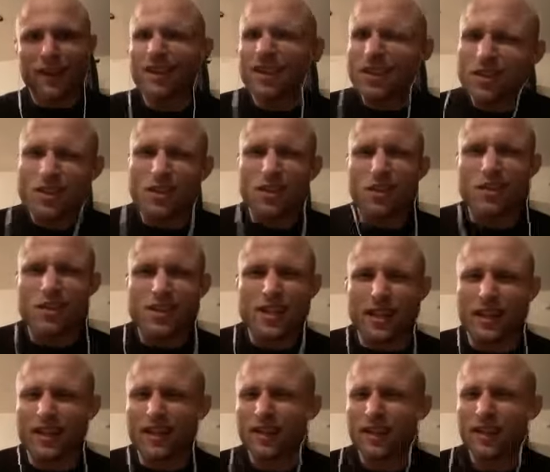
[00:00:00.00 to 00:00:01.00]
So it's
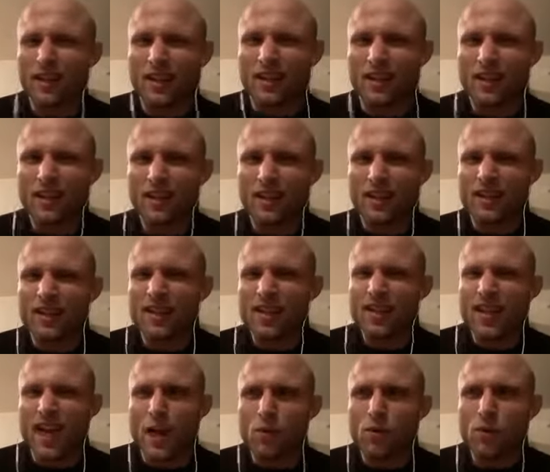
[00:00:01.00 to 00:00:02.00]
like,
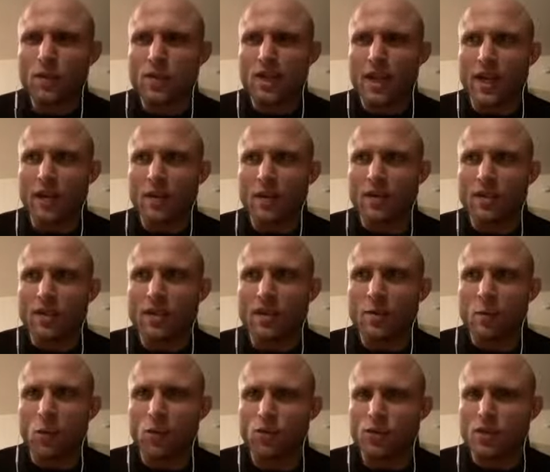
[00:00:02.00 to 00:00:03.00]
that was like the
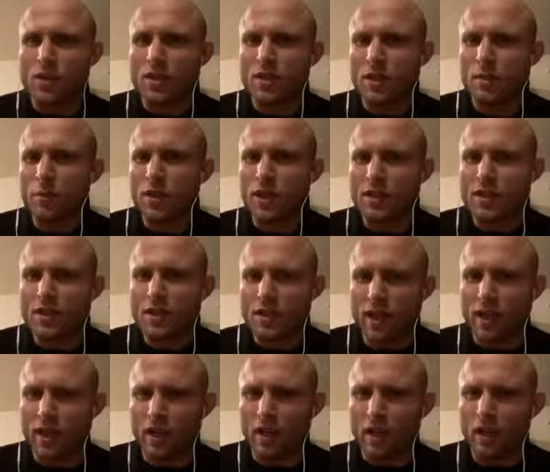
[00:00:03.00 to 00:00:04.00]
most simplest
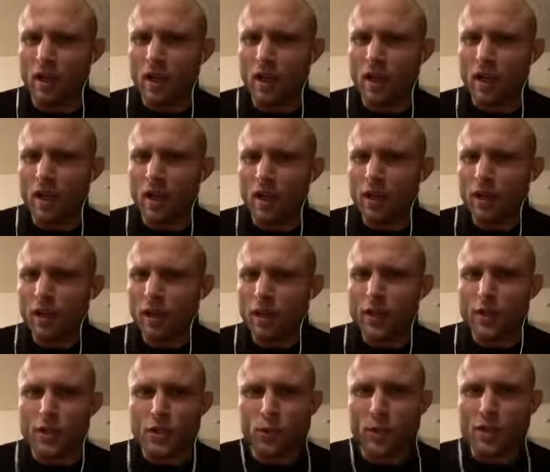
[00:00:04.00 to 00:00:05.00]
thing. He
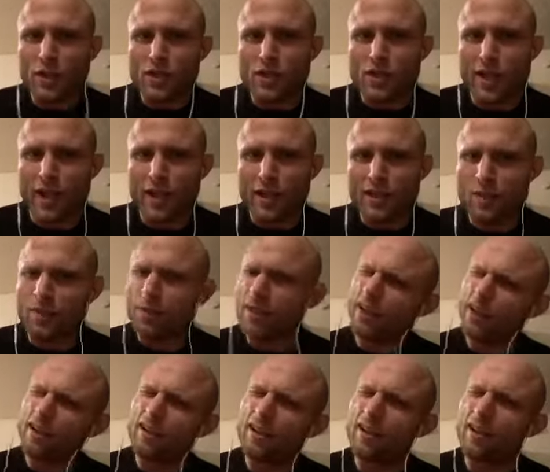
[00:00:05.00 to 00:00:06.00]
switched stance. I'm
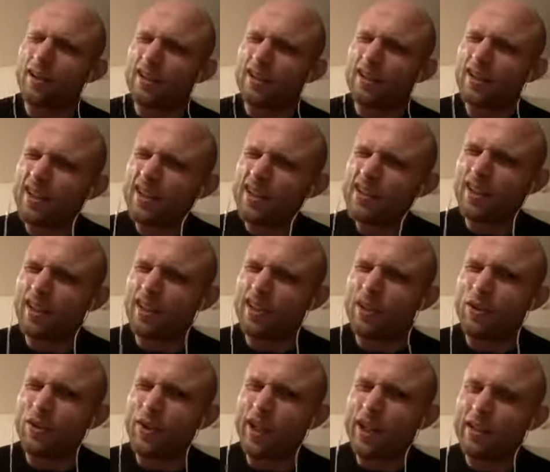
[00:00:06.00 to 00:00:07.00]
like, he's going to
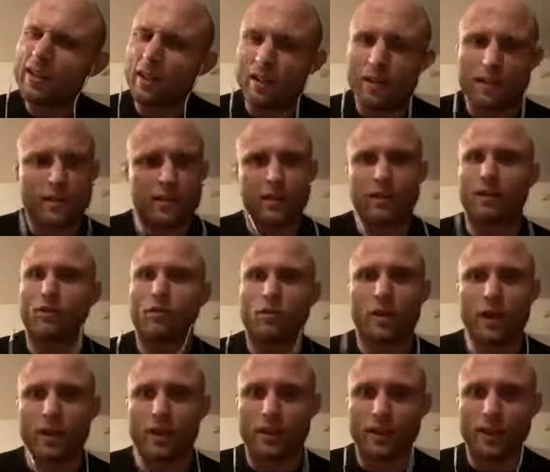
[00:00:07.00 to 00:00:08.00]
throw a head kick. And he threw a
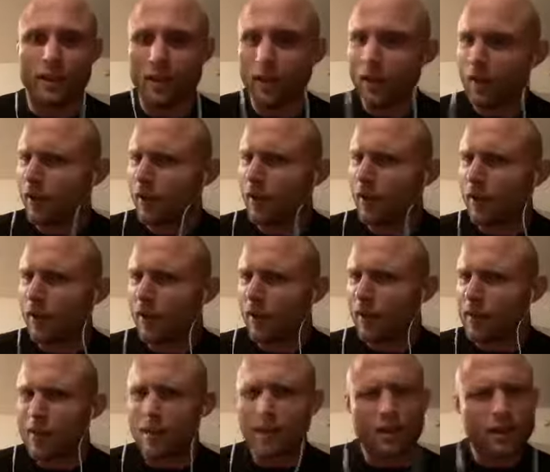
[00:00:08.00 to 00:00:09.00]
head kick.
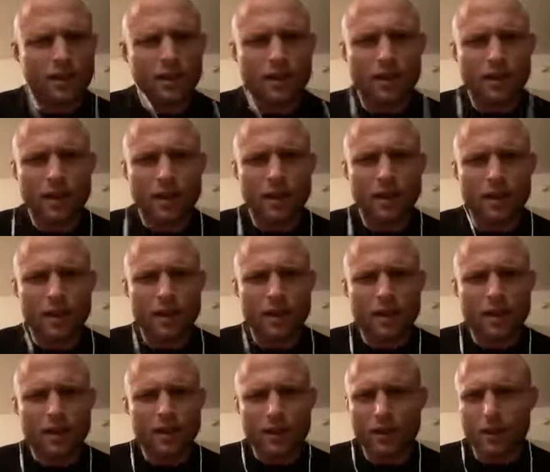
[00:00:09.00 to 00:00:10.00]
It's like,
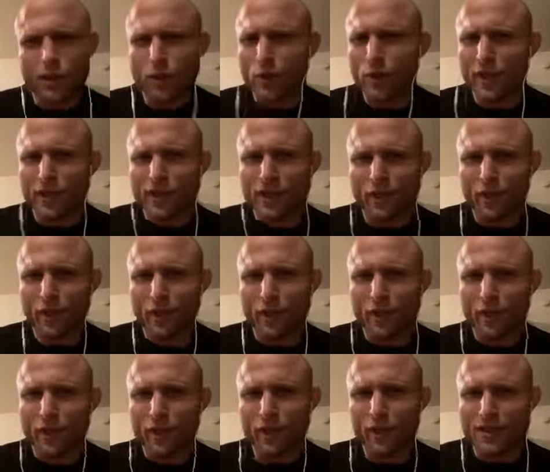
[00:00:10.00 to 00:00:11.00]
he squared up.
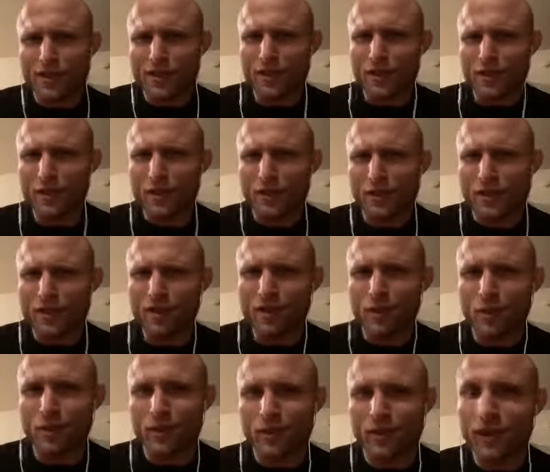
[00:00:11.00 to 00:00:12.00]
He's going to throw the tip.
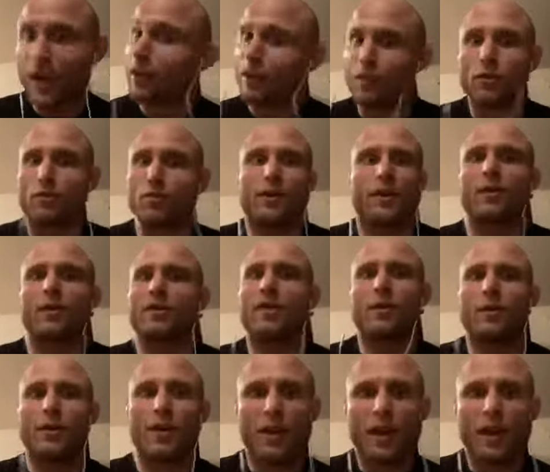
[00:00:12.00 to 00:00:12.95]
And he threw a tip.